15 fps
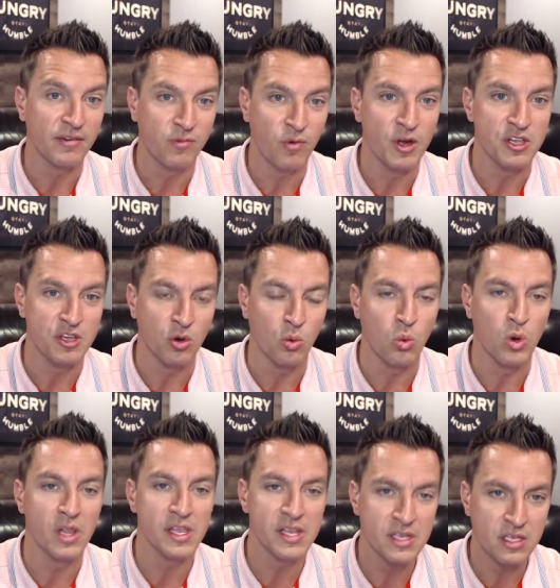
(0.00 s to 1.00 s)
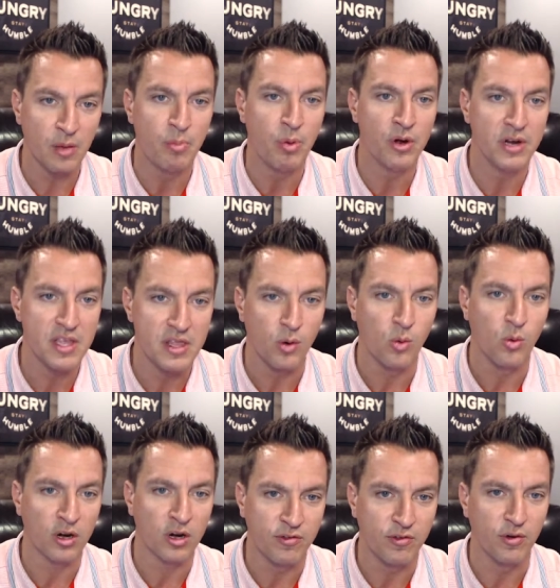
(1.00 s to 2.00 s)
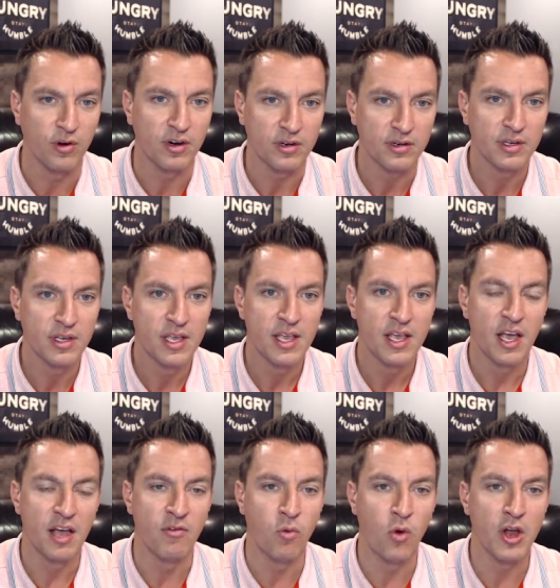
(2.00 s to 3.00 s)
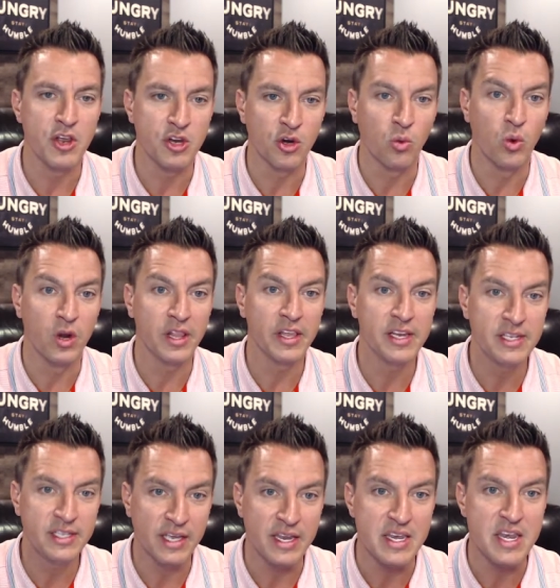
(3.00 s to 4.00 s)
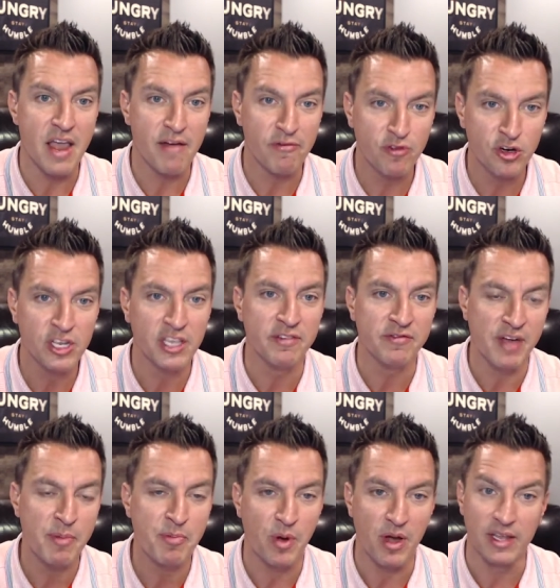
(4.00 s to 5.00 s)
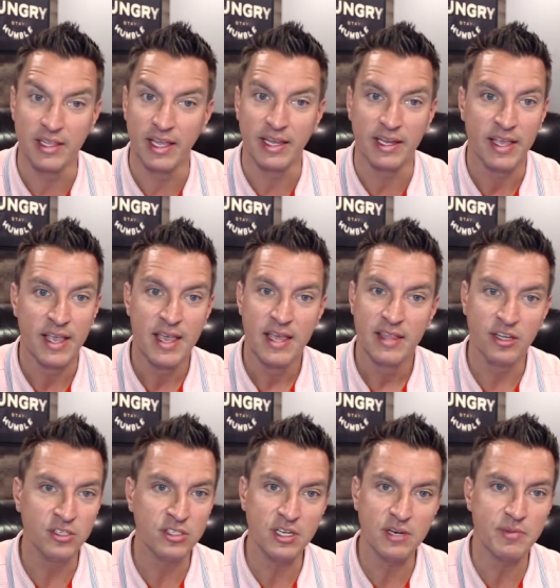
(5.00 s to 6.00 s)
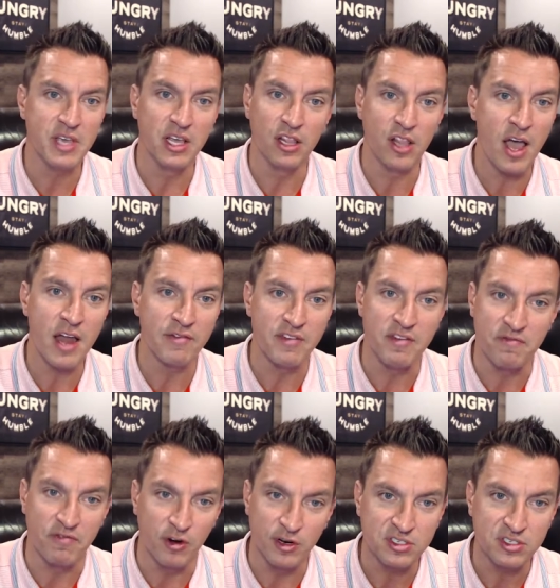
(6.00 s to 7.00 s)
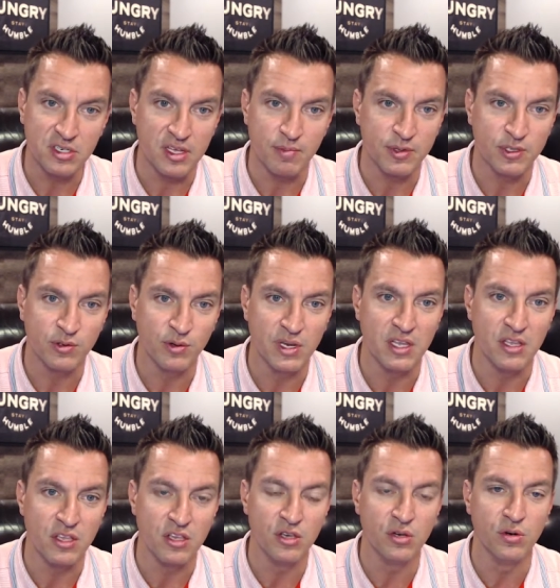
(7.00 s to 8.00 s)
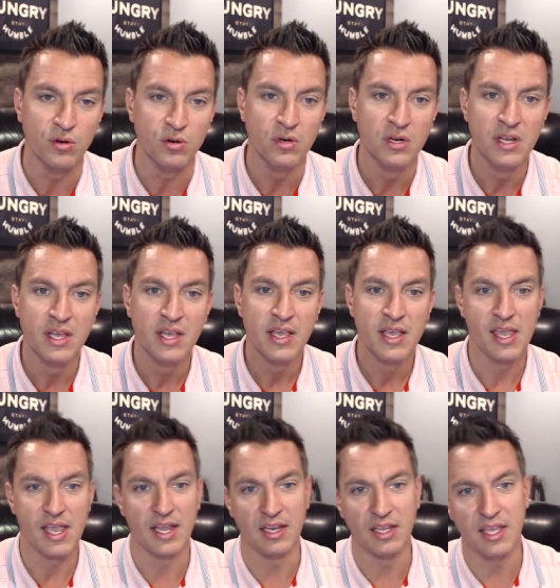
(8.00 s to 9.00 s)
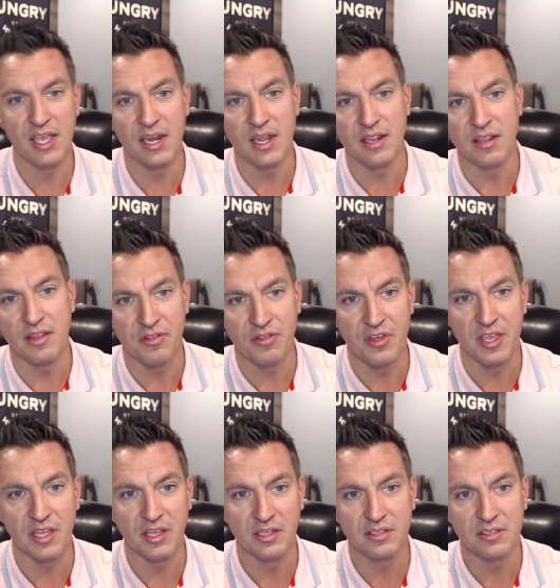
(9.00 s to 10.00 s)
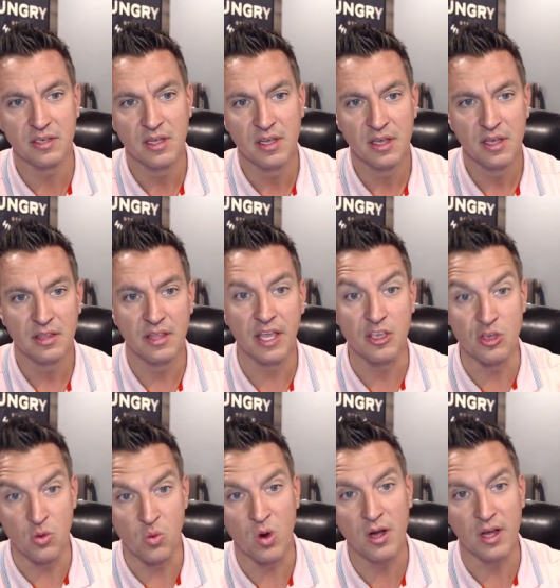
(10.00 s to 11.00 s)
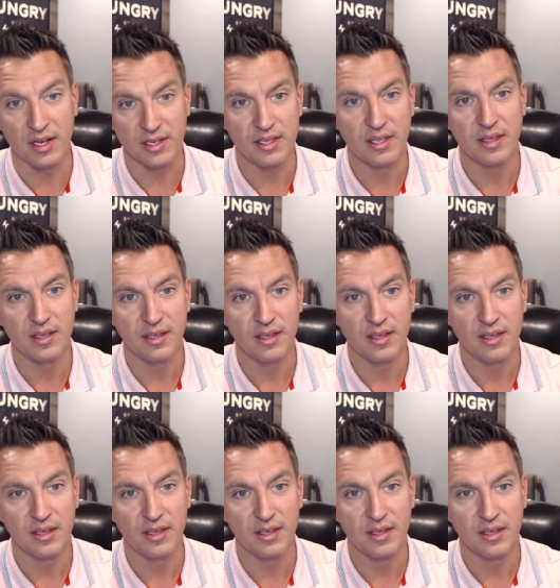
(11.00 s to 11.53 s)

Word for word: of what you're willing to put in the work for, of what you're willing to never give up on. Like there's going to be a lot of adversity between you and getting the things that you want